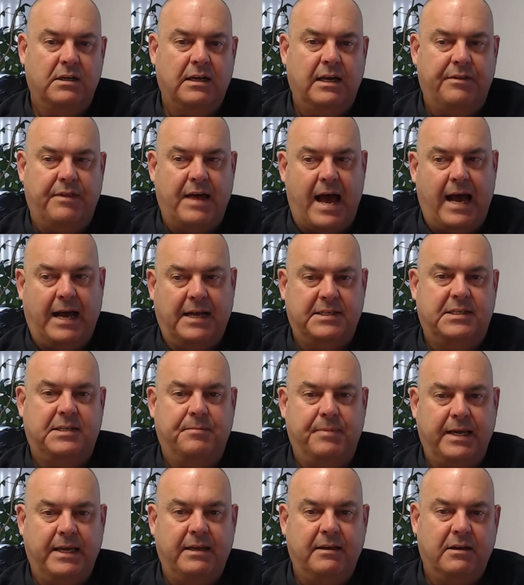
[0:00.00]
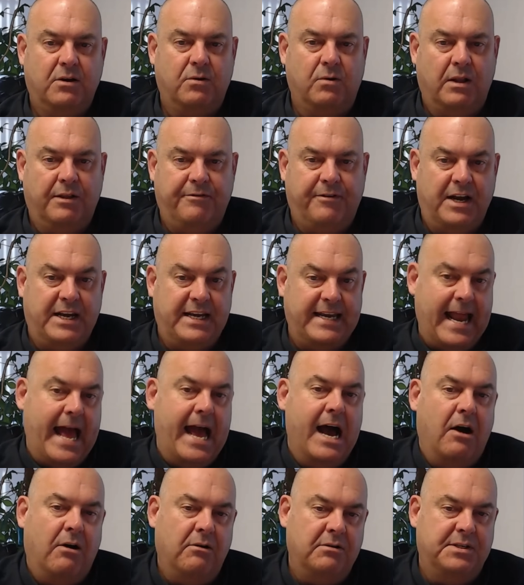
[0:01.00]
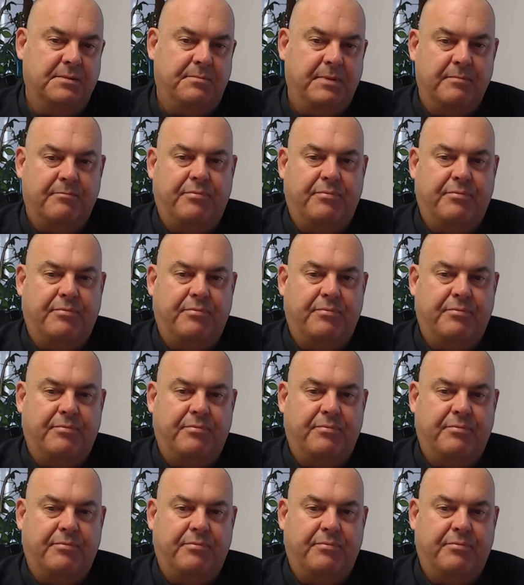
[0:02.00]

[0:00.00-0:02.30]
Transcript: That has to be qualified now to be in